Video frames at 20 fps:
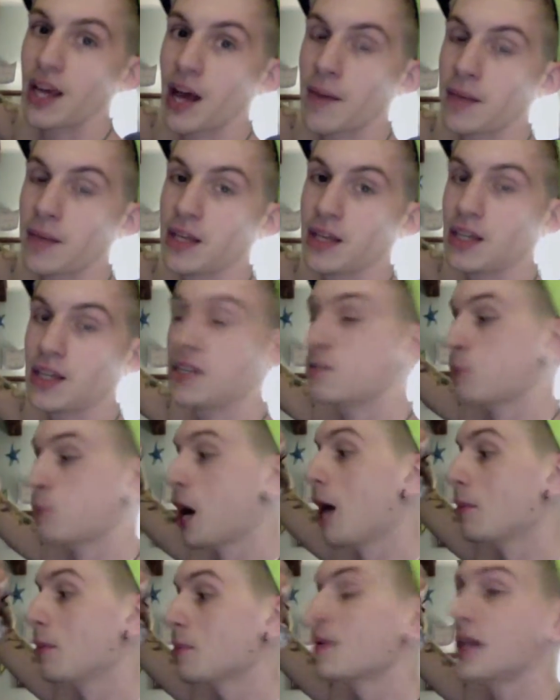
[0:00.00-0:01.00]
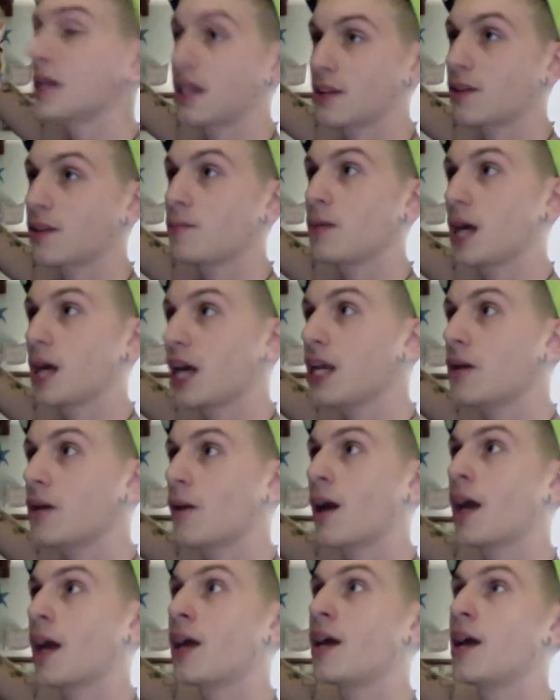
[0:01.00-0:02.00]
I mean, he's probably killing me
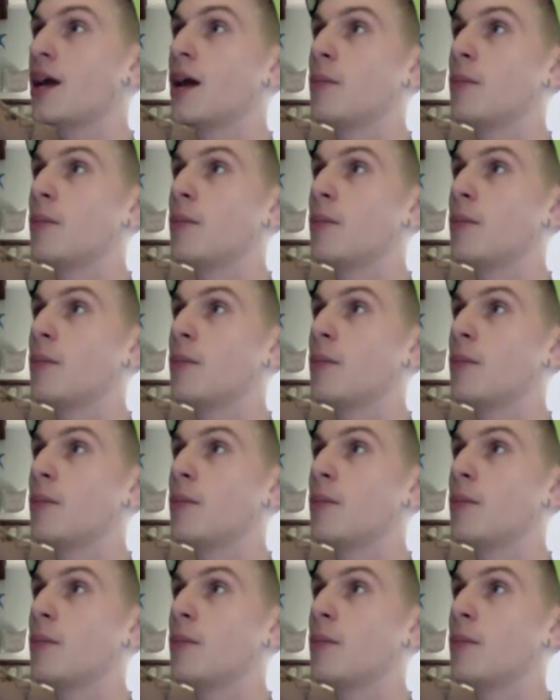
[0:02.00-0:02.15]
anyway,